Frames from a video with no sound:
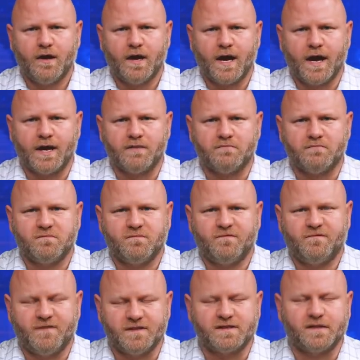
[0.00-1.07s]
and
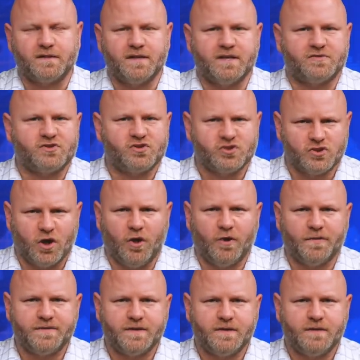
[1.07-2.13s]
physically
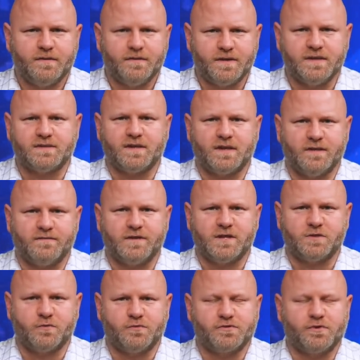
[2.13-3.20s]
assault these
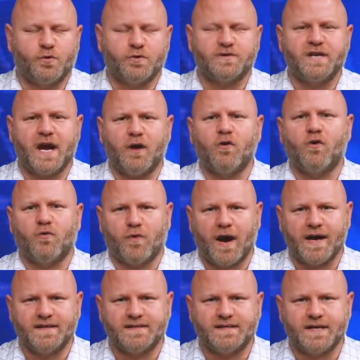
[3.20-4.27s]
individuals or
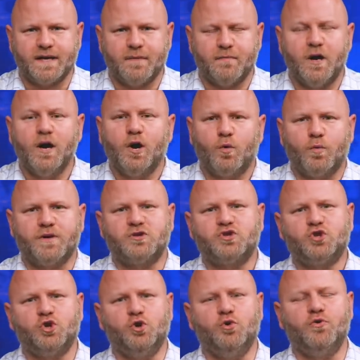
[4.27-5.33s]
terrorize them with
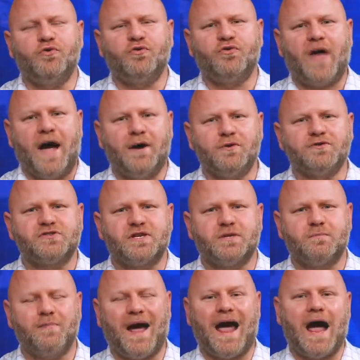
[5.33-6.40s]

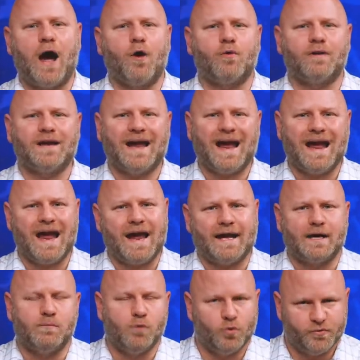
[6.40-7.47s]
2,000 pound
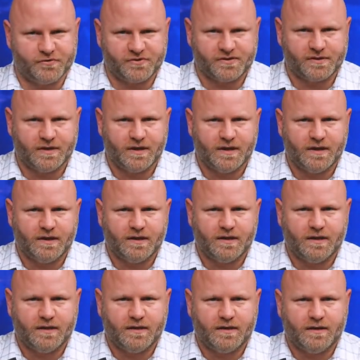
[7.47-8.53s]
animals.
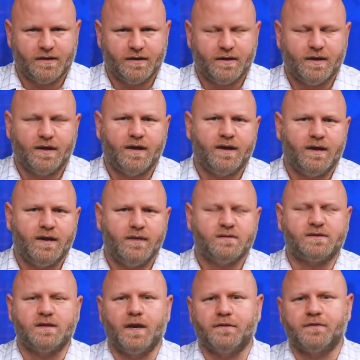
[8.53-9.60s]
Here's
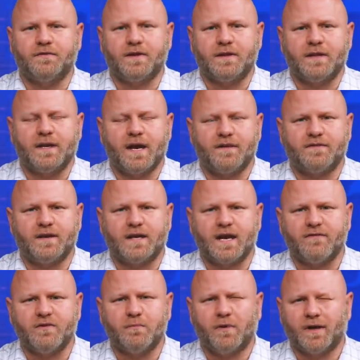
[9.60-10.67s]
the other thing that I think
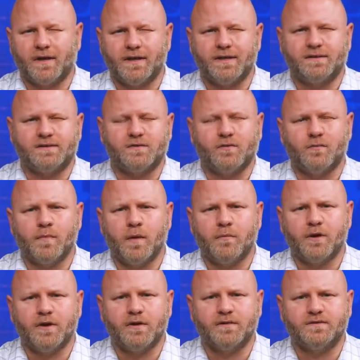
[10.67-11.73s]
everybody needs to
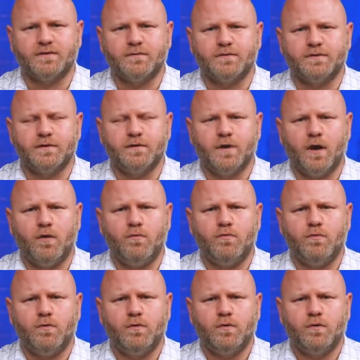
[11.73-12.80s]
remember here, too. Do you
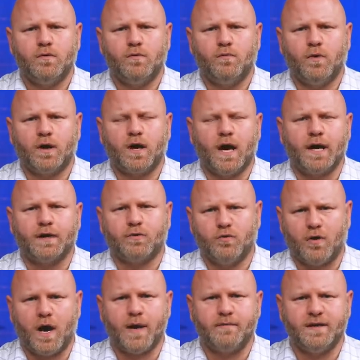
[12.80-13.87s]
know what kind of
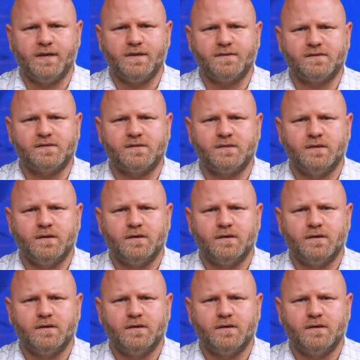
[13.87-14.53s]
crime it is